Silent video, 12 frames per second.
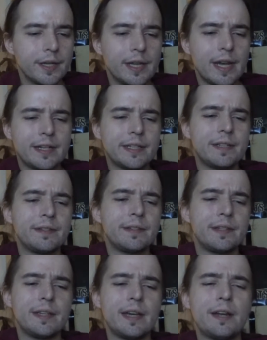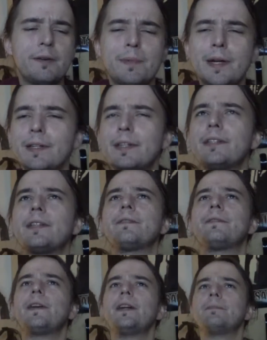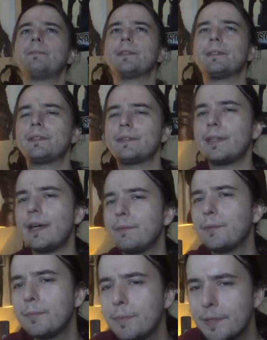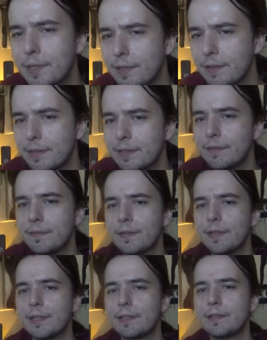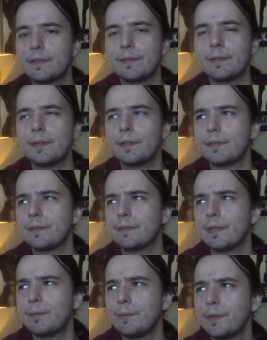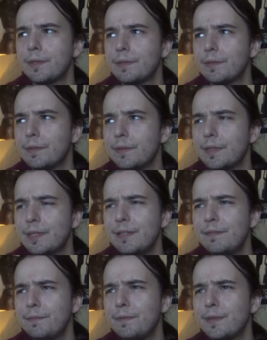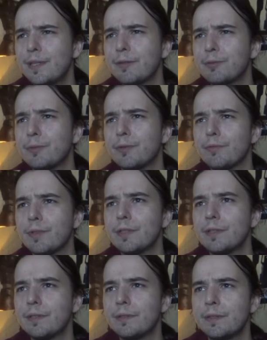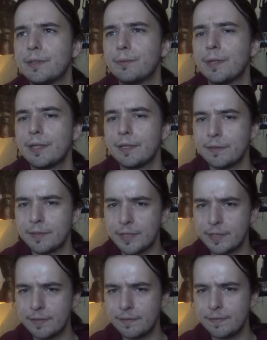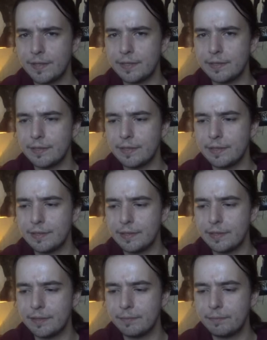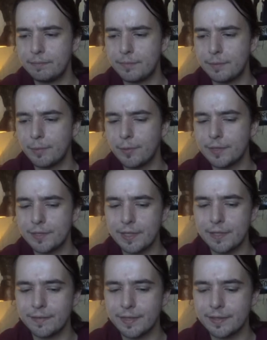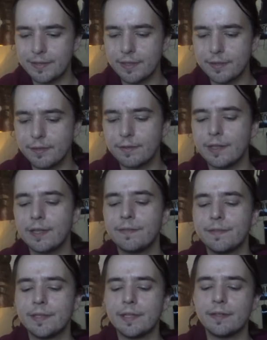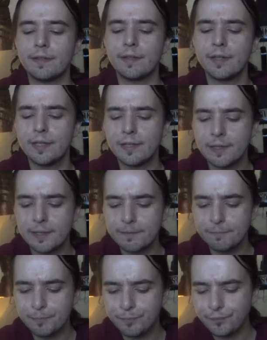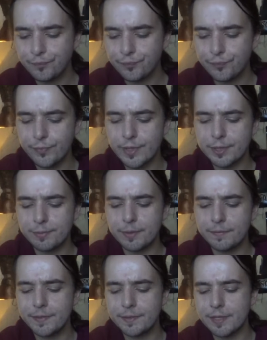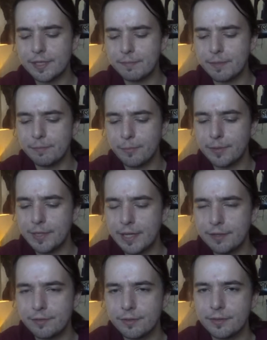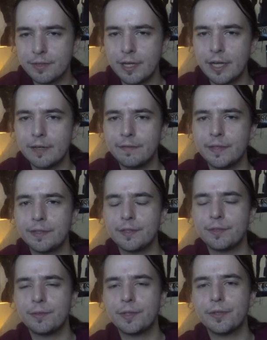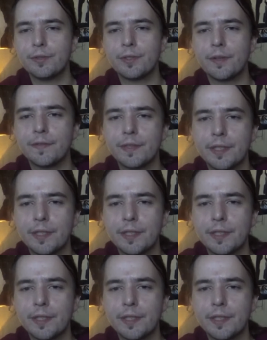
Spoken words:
I don't mind that they fight, but that one particularly didn't feel like they would. It didn't feel like it was well written, the way they fight in the Poison Ivy Cycle of Life and Death. This one feels like a bit more natural. Ivy just sort of goes off the